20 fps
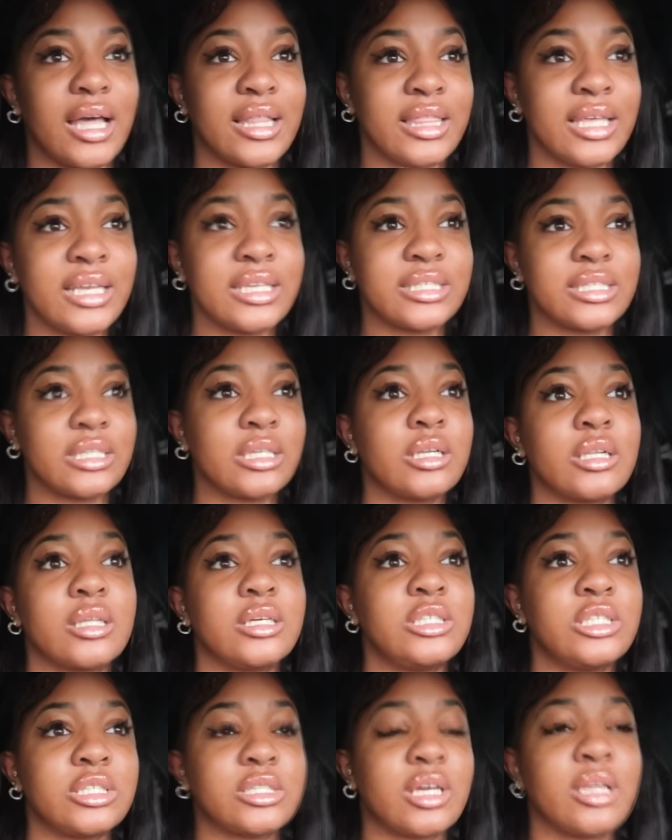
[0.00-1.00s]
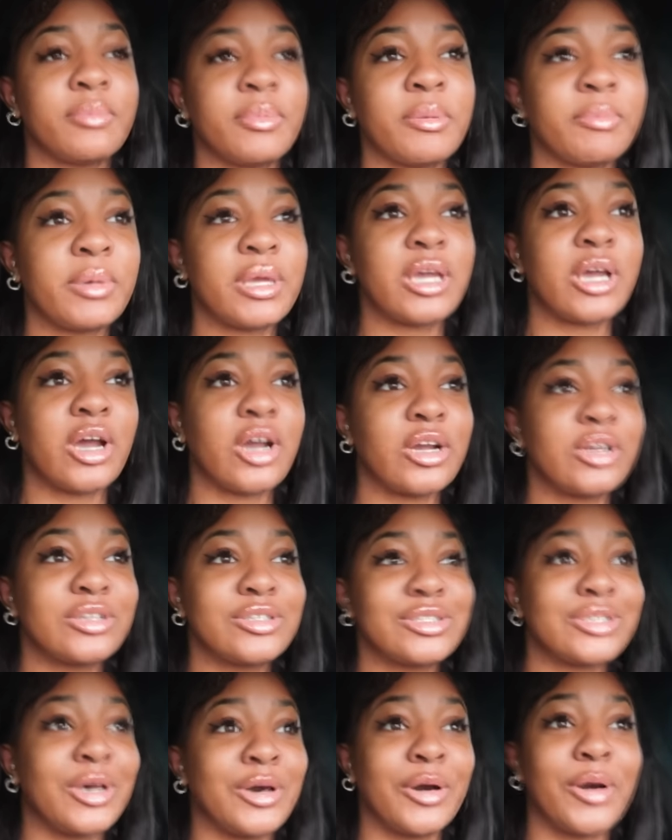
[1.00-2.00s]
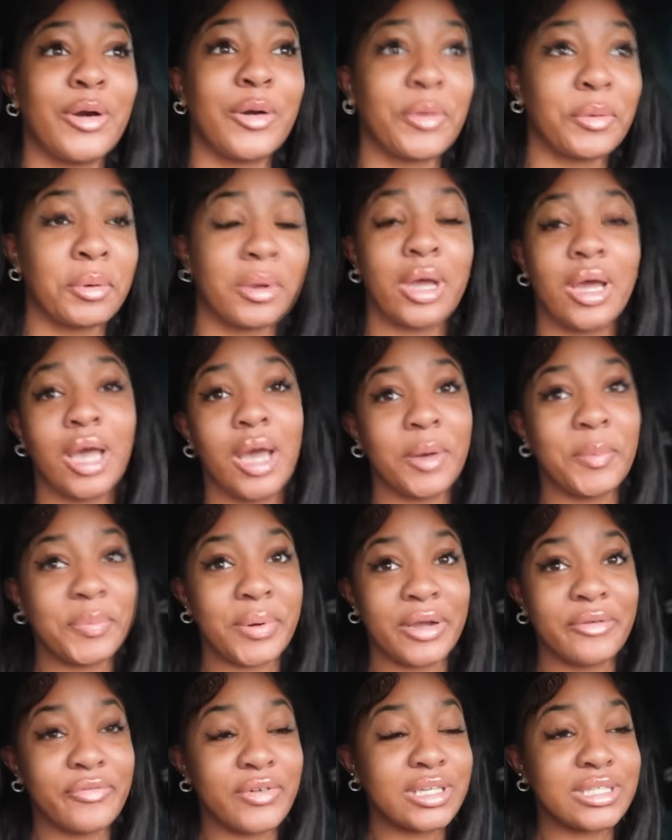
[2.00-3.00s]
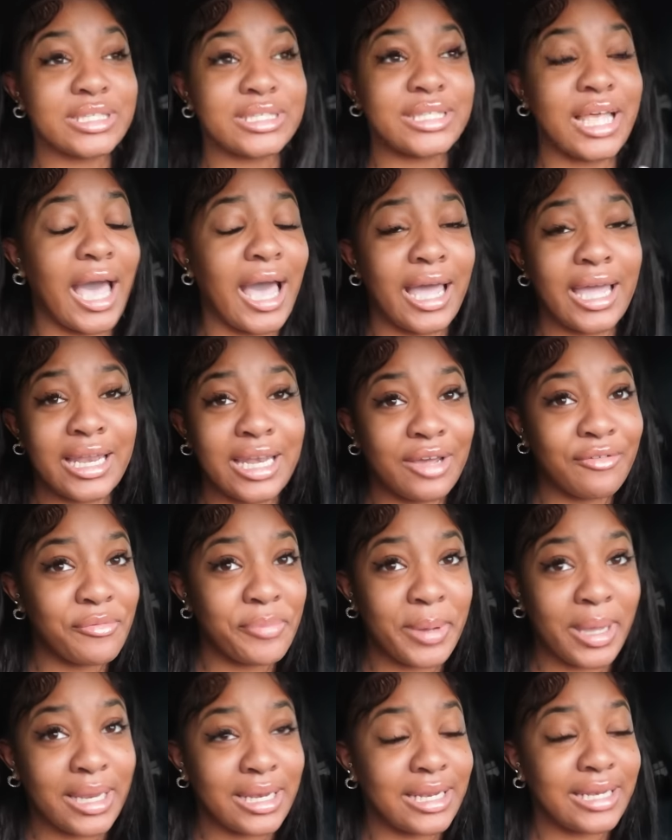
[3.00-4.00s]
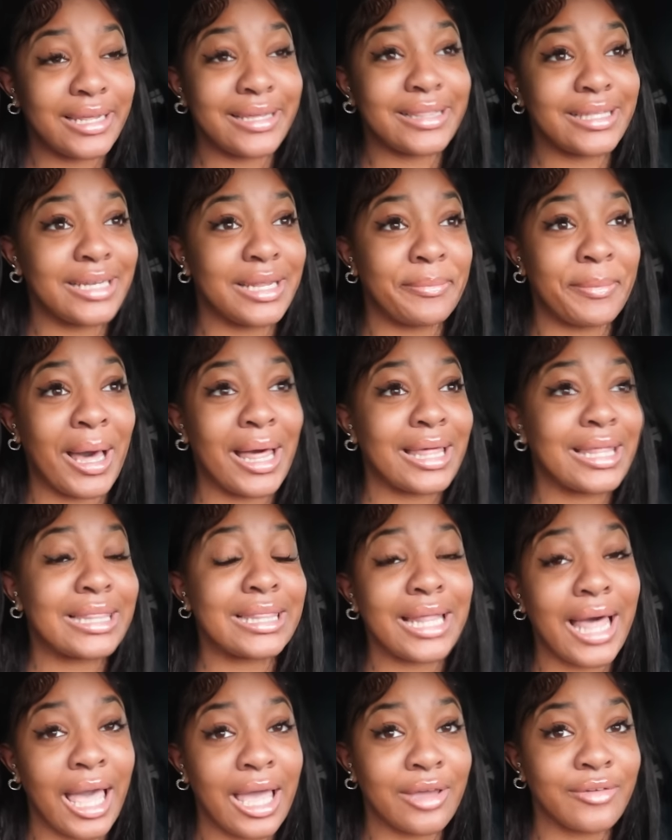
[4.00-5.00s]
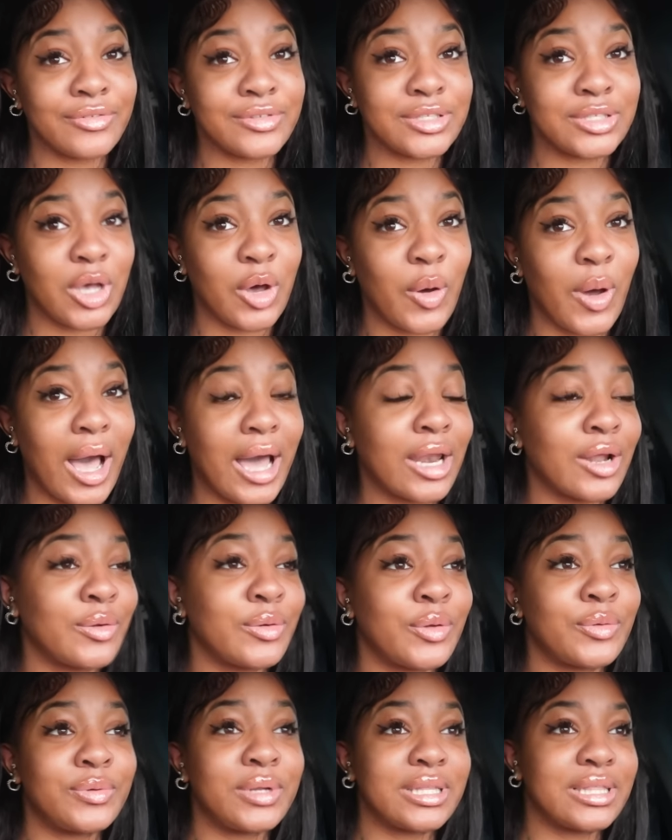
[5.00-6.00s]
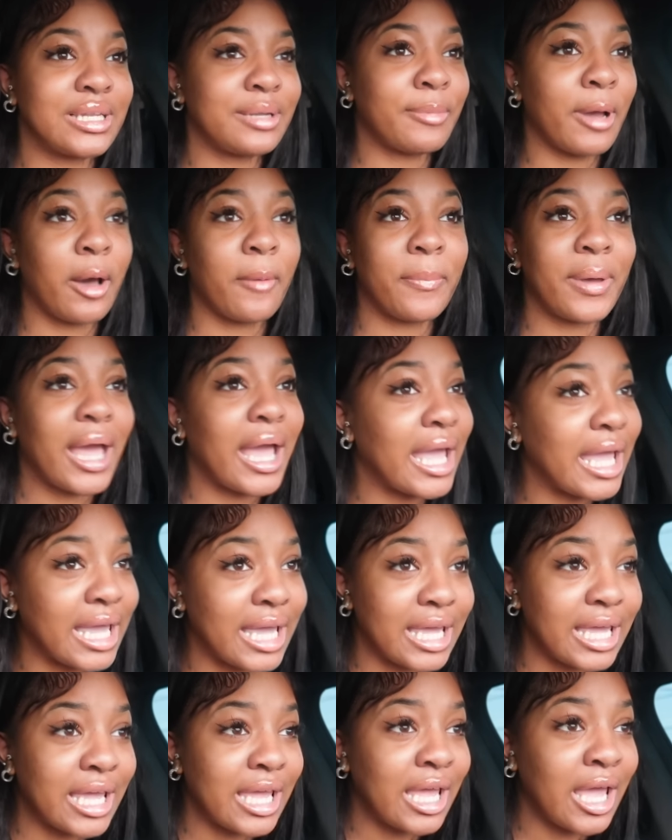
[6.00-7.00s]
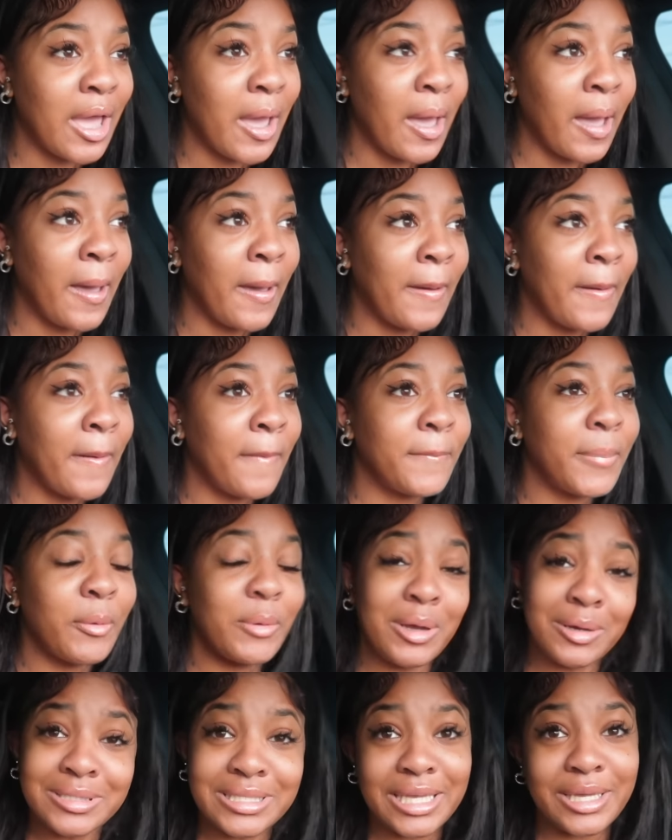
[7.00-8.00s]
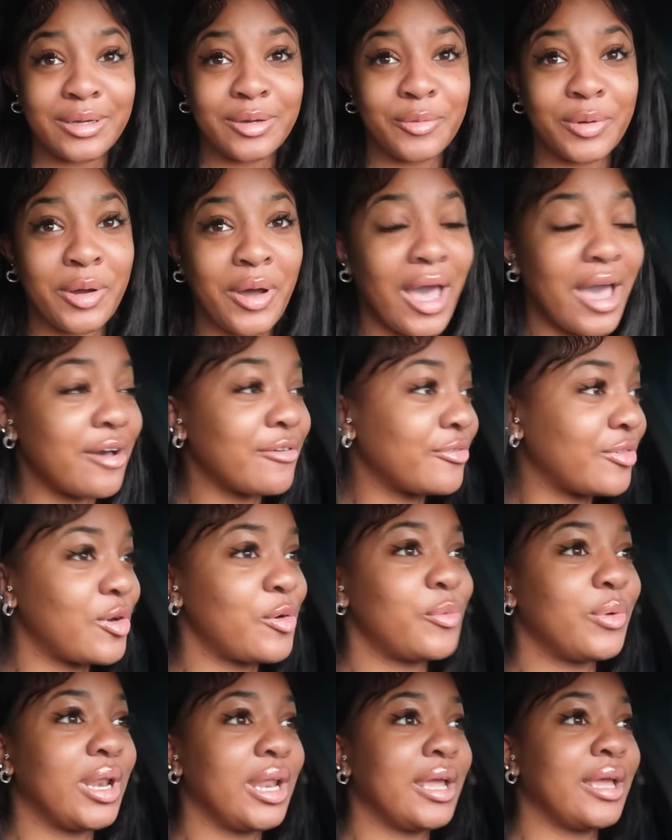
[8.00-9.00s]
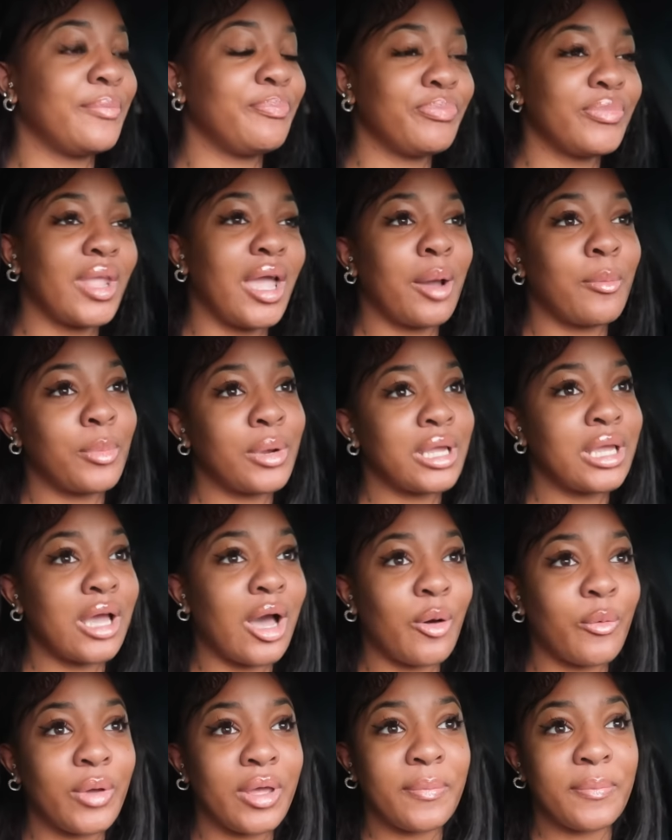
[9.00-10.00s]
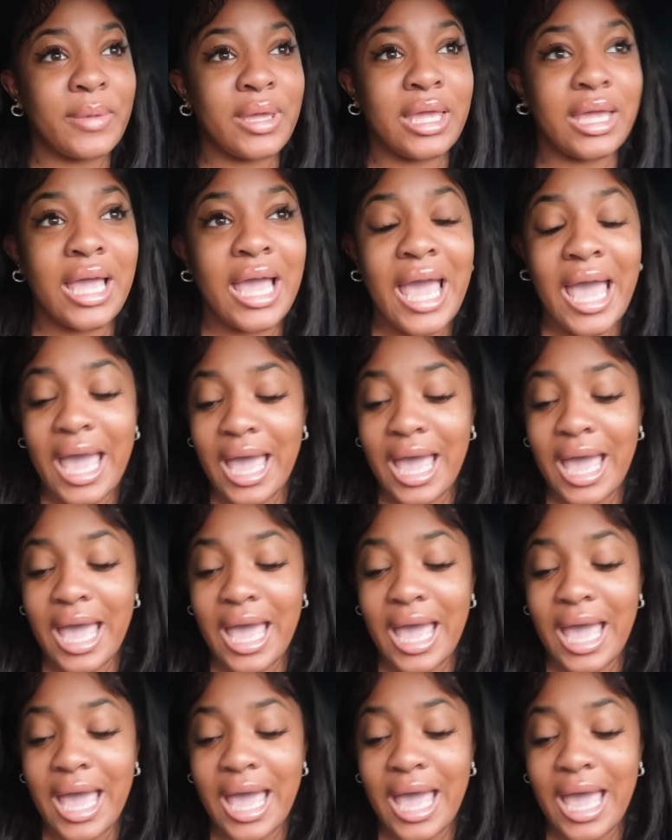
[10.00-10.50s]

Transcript: I think it's literally just gonna be me and her. So pray for us, cause I ain't never painted nothing in my life. So I don't know nothing about painting, but we're gonna see. We're gonna have fun with it. I'm bringing y'all with me.